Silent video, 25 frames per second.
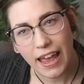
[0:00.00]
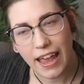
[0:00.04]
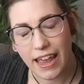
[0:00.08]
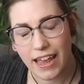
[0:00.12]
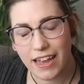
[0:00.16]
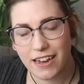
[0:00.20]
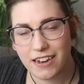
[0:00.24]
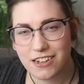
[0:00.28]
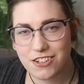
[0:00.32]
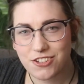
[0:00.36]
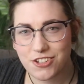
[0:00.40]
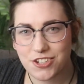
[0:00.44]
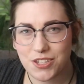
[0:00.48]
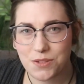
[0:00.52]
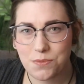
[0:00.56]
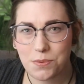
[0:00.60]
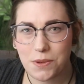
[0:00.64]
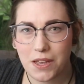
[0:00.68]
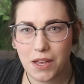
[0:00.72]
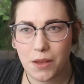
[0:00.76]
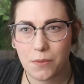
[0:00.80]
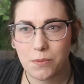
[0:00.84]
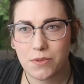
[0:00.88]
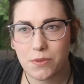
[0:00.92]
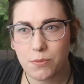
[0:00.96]
and it just
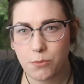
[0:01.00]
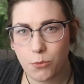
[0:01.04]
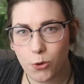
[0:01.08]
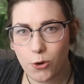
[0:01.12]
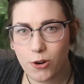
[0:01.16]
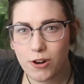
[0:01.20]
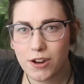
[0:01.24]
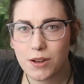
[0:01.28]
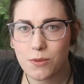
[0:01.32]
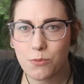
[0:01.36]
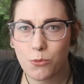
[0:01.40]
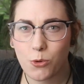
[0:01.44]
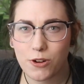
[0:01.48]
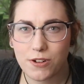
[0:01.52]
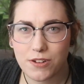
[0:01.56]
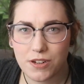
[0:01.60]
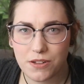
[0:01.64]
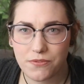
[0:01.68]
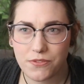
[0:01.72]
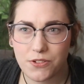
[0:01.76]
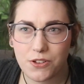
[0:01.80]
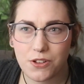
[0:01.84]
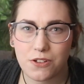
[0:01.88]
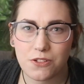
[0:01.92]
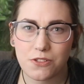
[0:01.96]
becomes more and more
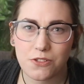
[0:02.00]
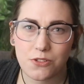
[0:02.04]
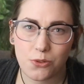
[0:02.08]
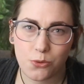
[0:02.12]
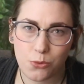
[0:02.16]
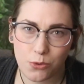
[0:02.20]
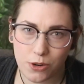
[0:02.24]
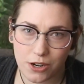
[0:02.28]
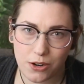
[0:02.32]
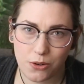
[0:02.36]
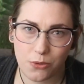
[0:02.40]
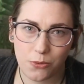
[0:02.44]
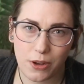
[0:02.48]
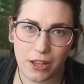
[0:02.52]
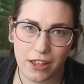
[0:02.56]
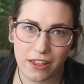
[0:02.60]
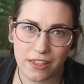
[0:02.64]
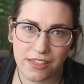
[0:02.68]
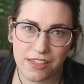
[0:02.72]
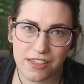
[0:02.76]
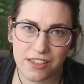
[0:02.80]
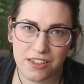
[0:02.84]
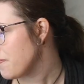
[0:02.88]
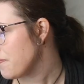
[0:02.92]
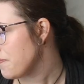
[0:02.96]
difficult to work with.
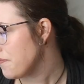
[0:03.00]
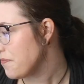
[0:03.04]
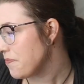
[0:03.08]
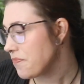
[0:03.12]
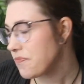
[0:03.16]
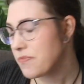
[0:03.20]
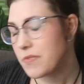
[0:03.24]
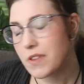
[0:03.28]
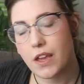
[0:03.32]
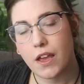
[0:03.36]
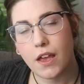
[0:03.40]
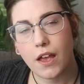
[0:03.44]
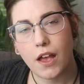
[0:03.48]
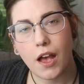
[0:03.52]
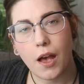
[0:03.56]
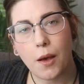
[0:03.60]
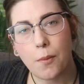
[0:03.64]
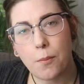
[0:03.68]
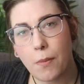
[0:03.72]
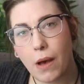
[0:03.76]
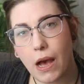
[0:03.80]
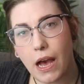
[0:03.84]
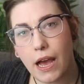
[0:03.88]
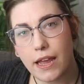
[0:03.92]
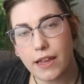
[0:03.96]

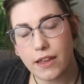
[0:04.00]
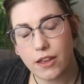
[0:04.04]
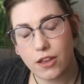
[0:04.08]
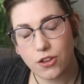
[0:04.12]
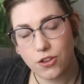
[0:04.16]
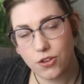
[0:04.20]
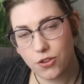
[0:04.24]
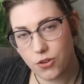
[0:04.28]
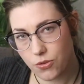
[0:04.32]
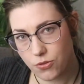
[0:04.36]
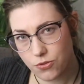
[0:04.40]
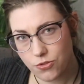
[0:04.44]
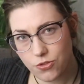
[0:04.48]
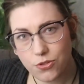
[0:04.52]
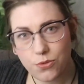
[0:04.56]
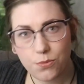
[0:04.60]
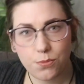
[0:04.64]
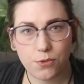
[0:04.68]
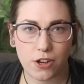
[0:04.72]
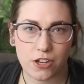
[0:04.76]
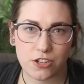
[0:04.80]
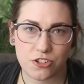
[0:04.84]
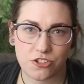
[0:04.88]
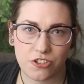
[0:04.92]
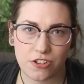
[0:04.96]
My go-to
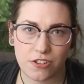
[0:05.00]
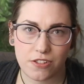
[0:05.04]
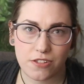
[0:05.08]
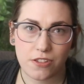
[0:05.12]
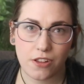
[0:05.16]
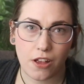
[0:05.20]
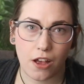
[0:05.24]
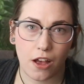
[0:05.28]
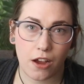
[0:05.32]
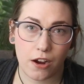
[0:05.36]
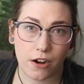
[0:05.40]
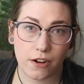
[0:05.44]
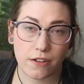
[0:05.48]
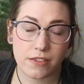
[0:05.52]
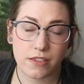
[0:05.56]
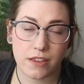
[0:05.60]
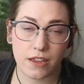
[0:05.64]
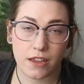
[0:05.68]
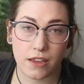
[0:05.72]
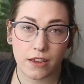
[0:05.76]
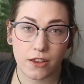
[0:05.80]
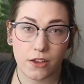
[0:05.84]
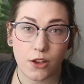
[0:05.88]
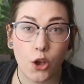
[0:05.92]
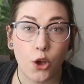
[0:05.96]
brushes are
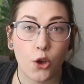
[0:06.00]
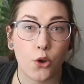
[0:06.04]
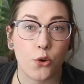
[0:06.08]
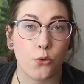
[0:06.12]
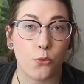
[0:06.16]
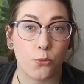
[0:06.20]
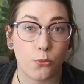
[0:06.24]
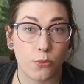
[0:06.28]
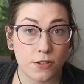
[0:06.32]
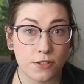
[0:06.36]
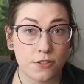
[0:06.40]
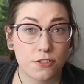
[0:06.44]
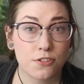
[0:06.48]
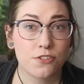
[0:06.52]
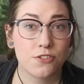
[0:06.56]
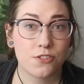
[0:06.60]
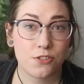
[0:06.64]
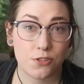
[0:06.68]
the Windsor